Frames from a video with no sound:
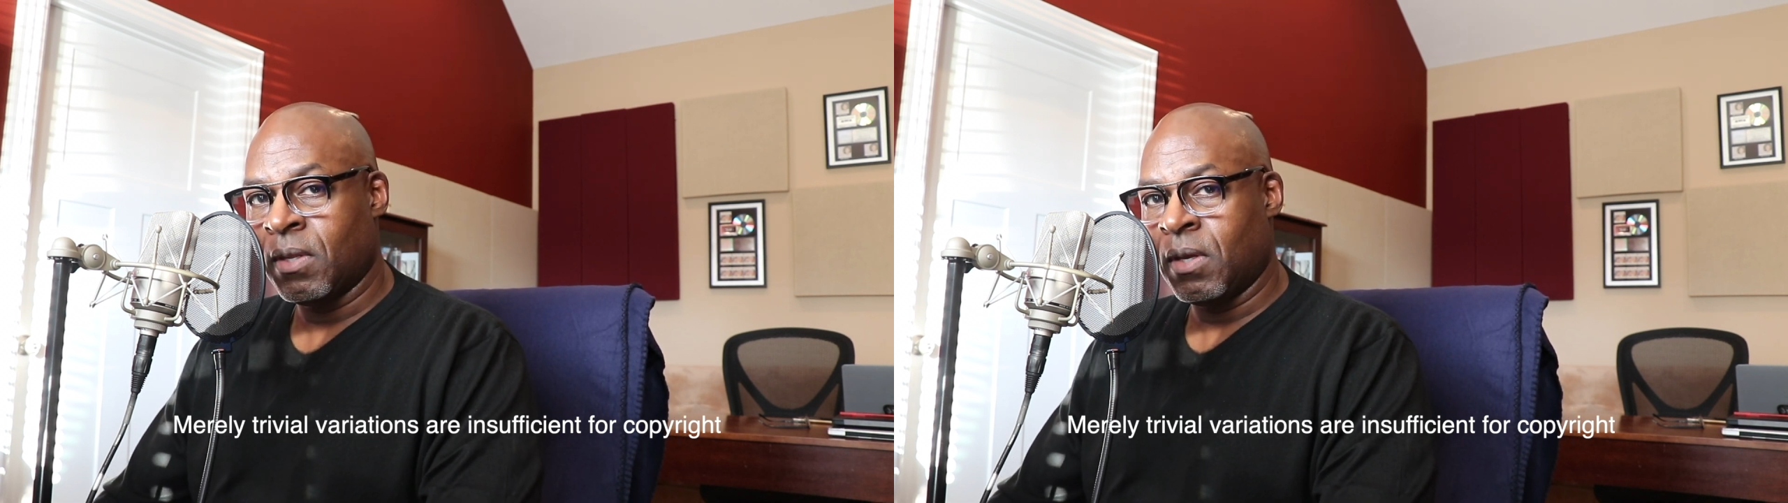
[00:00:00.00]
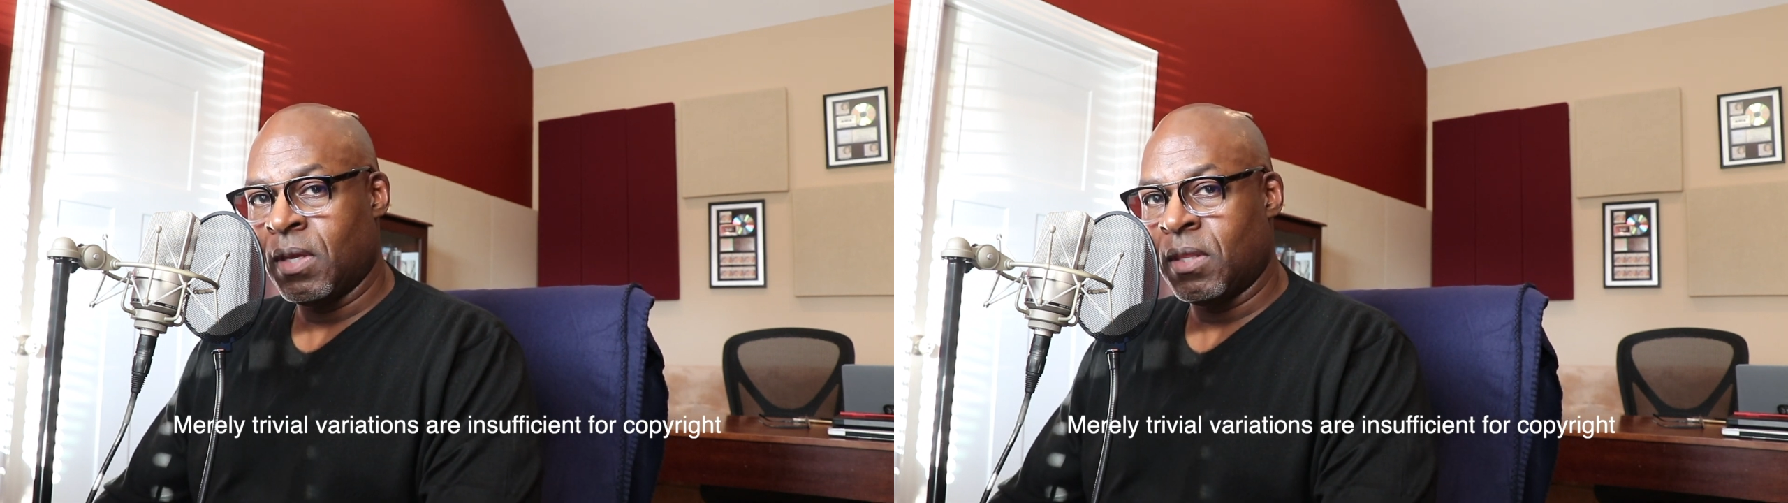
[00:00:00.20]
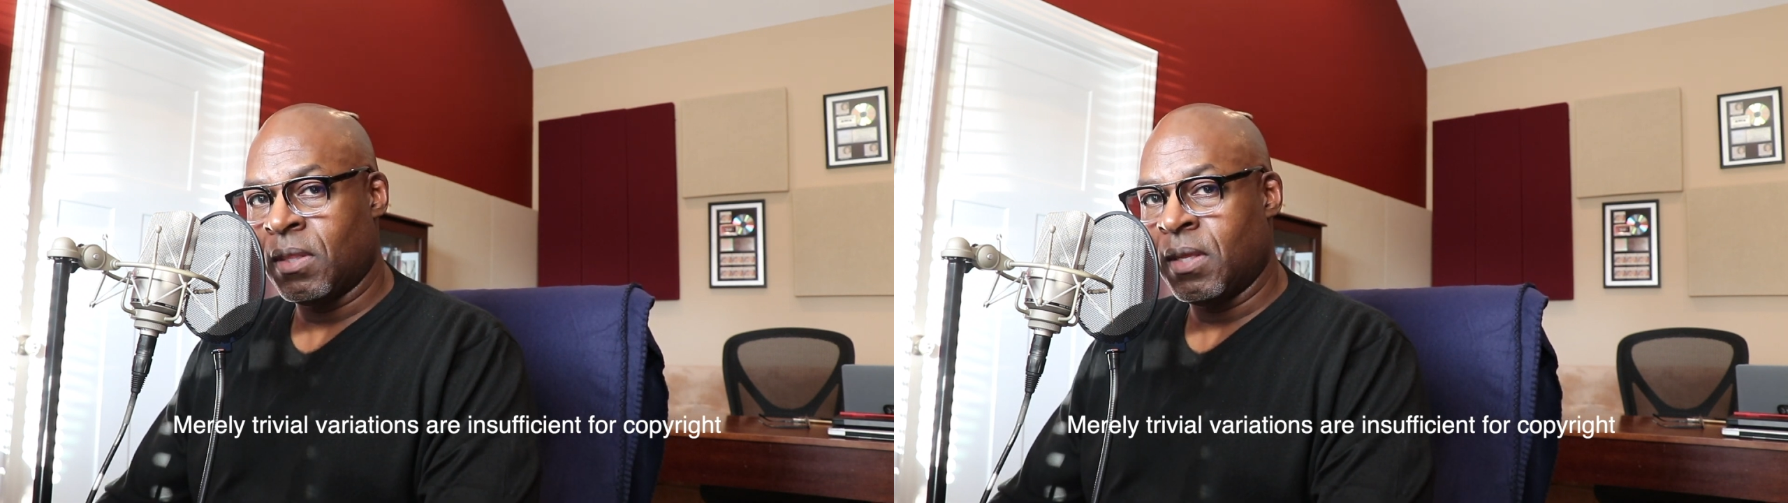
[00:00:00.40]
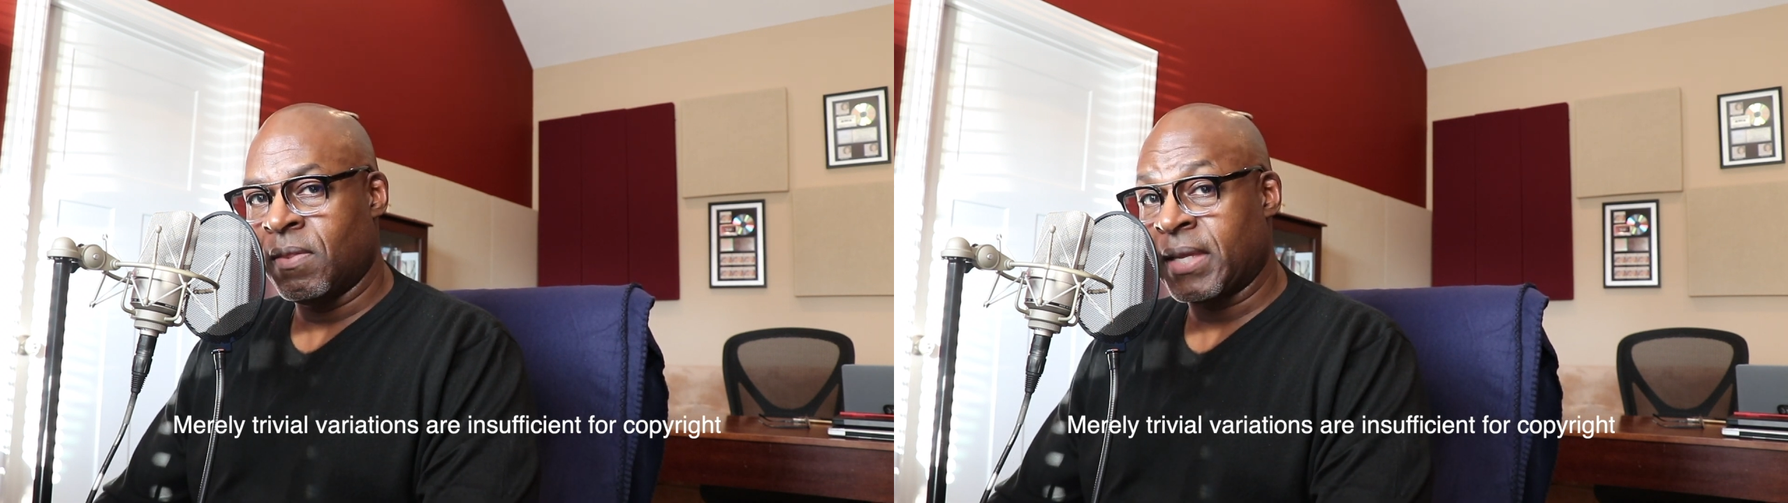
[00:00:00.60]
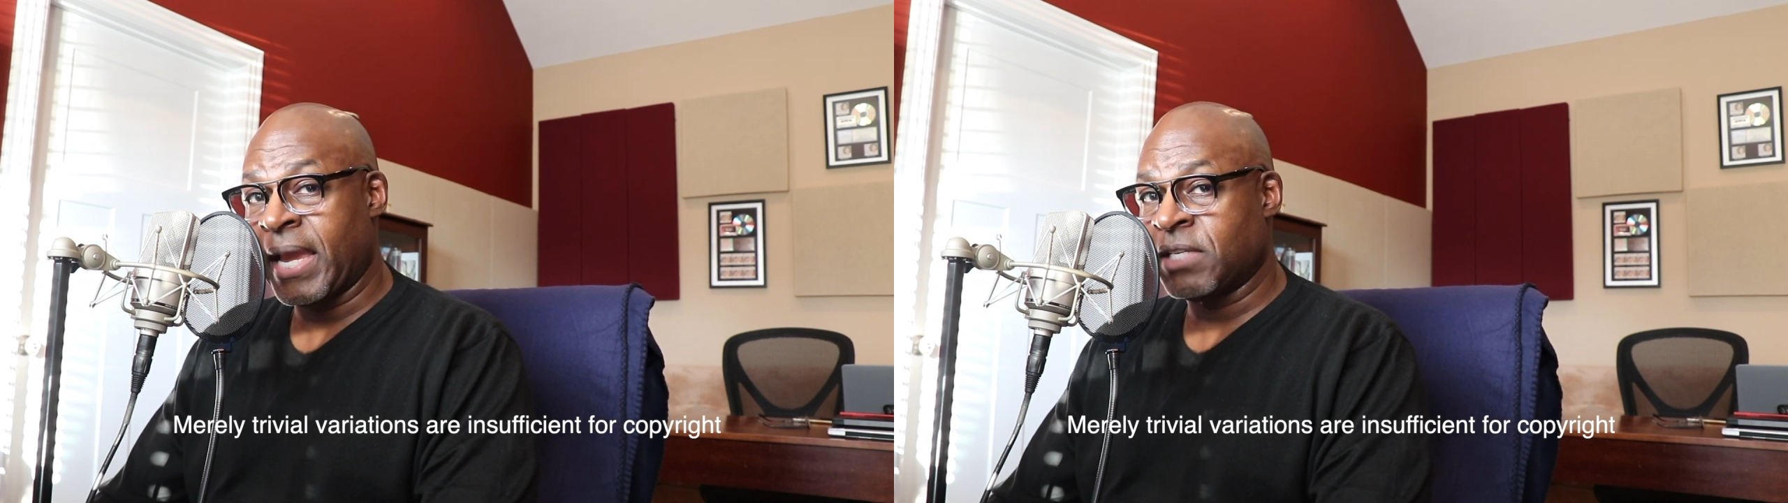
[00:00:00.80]
in
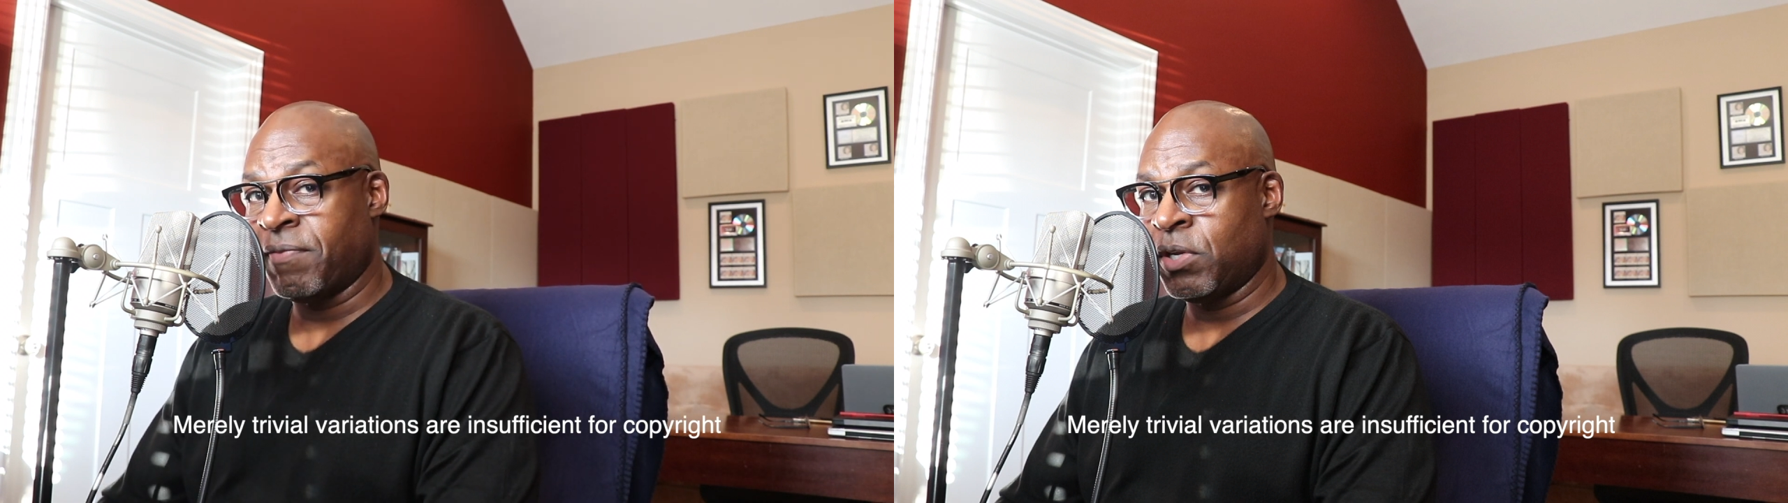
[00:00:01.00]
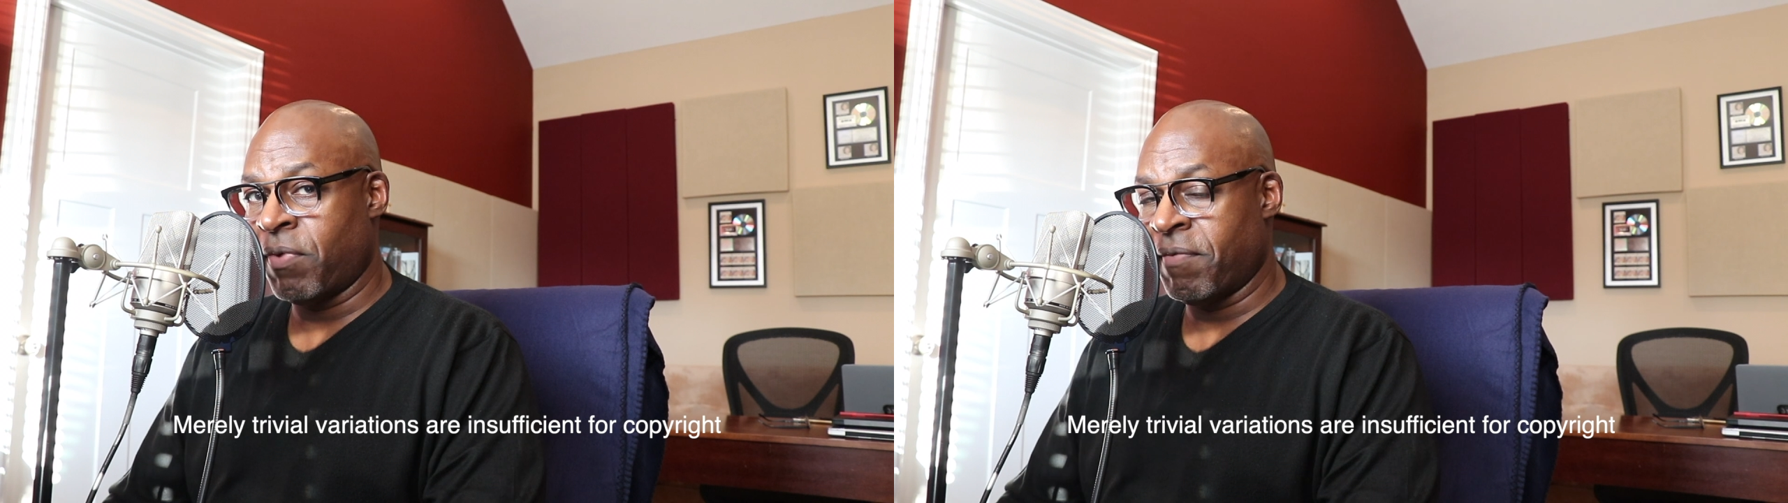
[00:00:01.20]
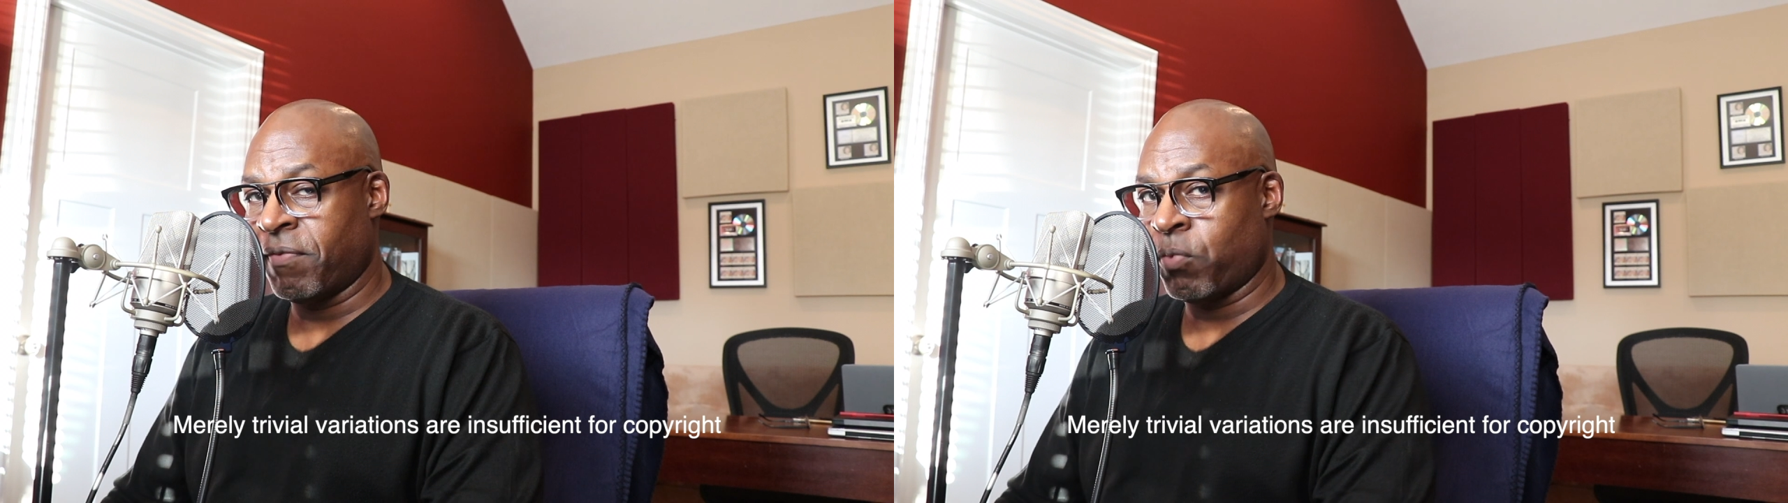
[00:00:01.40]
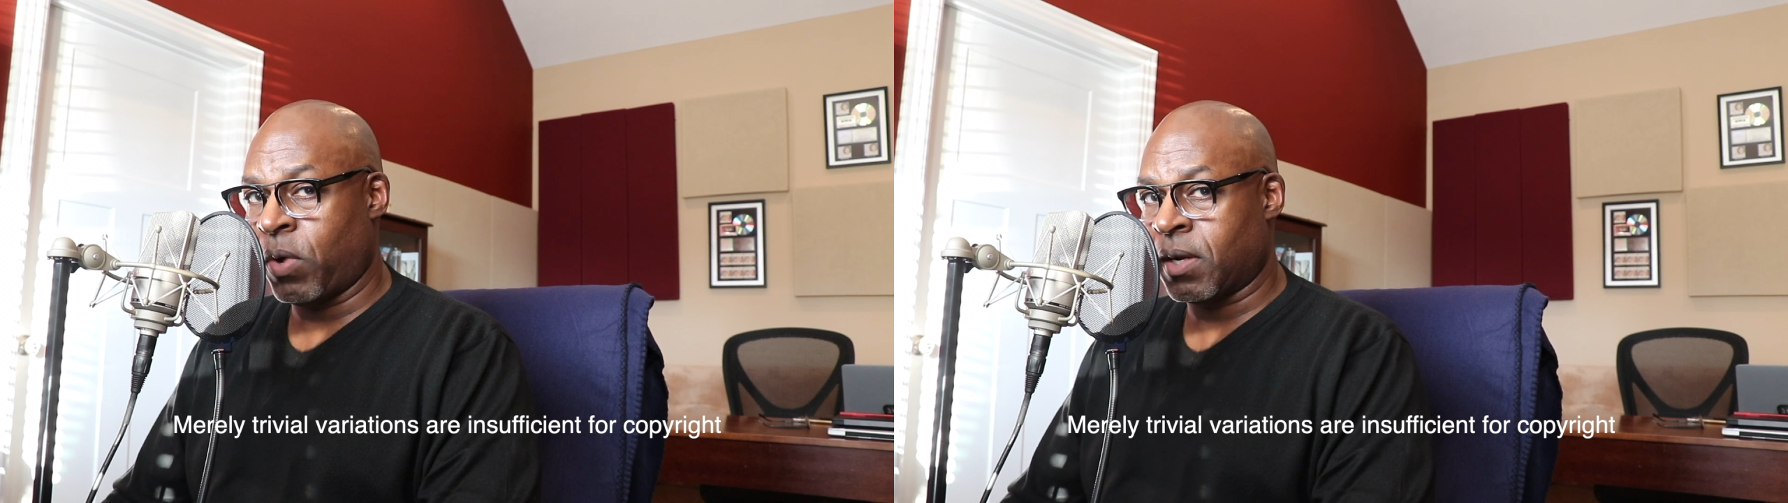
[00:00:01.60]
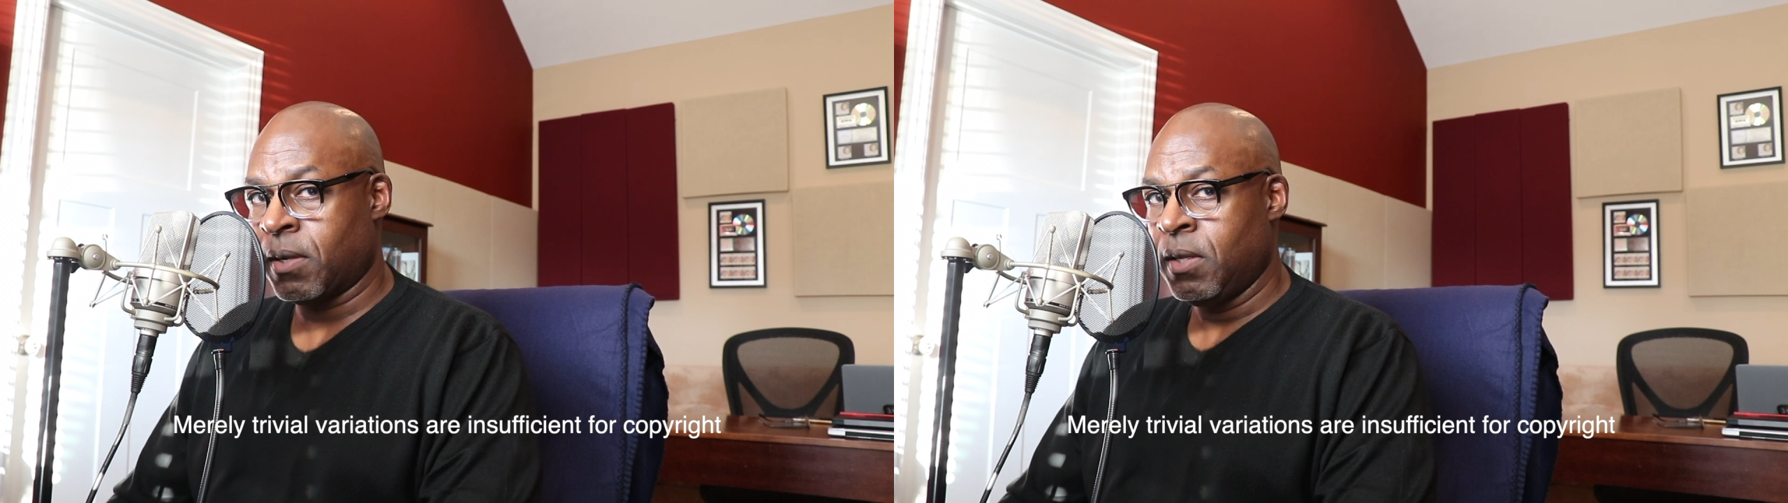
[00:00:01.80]
the case of a derivative
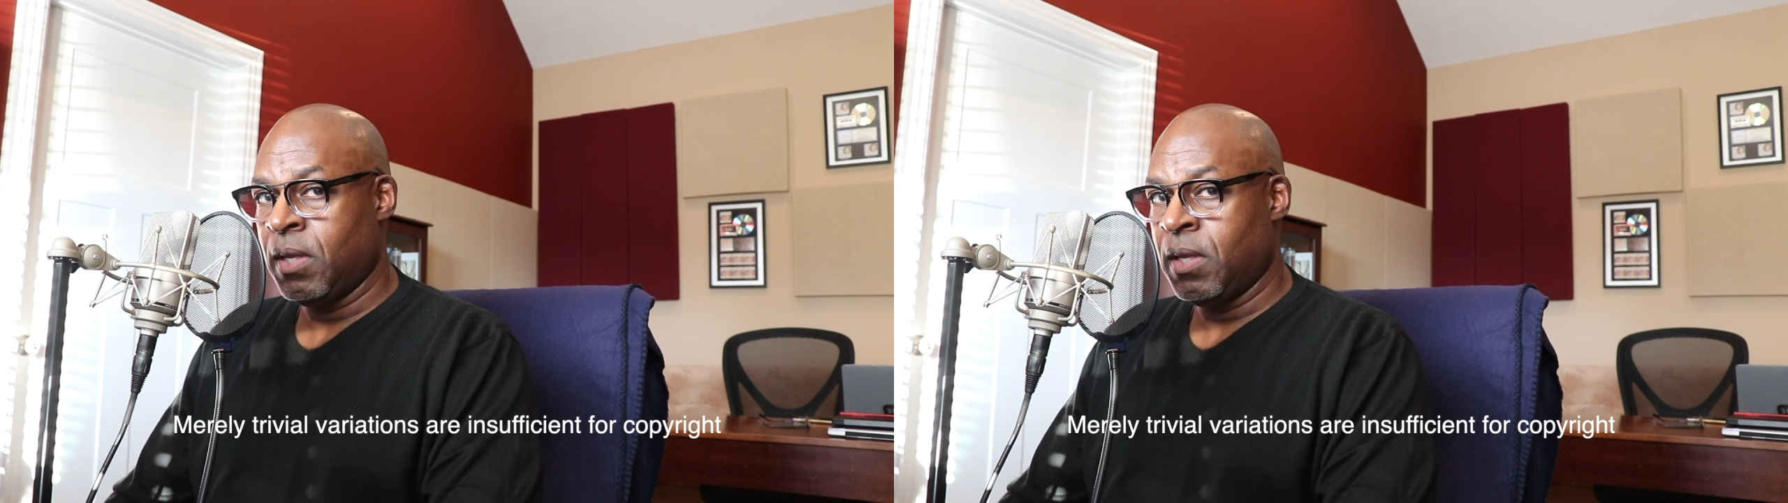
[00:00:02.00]
work.